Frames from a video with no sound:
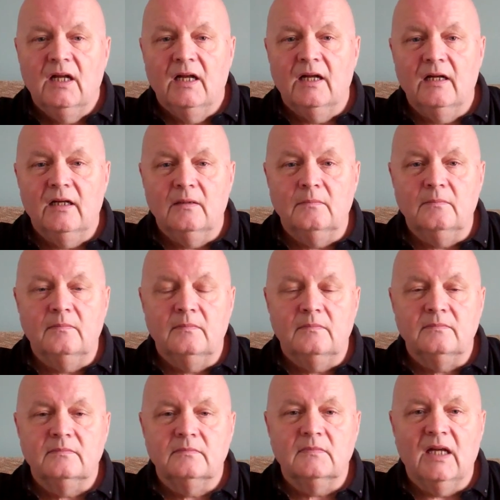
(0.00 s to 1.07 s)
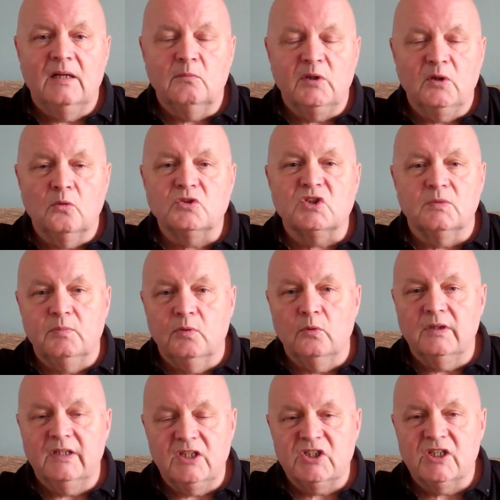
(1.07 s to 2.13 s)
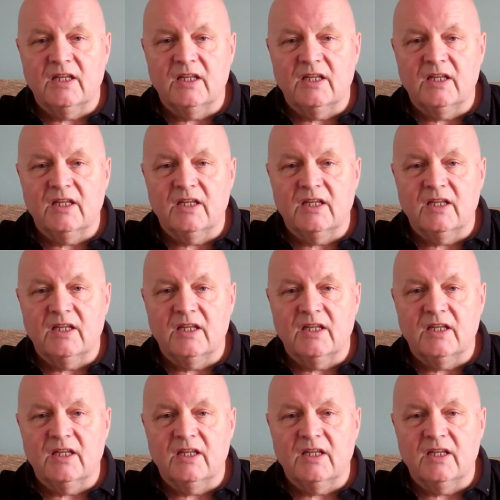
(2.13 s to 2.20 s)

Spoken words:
and we all supported each